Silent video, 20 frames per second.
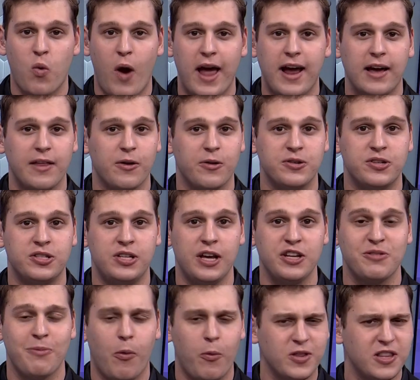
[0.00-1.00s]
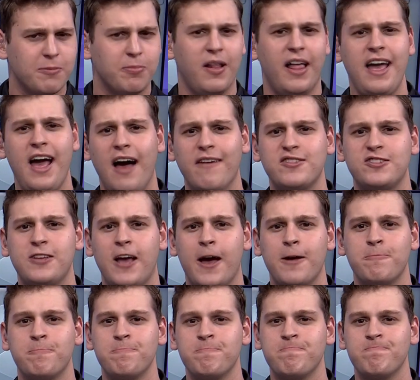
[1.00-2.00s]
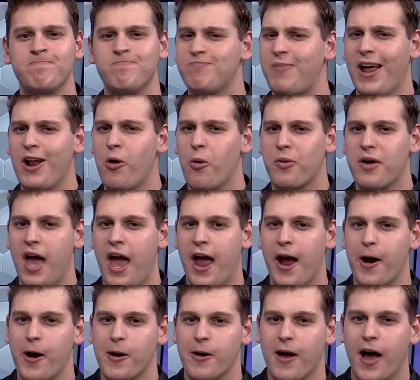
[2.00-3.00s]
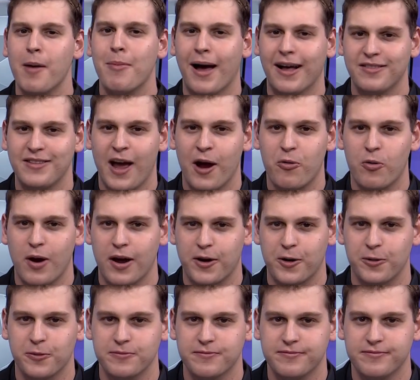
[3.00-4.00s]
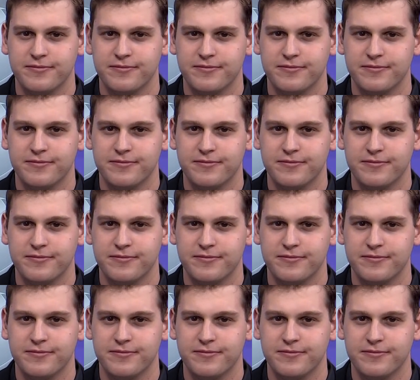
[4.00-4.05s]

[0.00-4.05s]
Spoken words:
regular season. But with the playoffs set, they don't care about that record.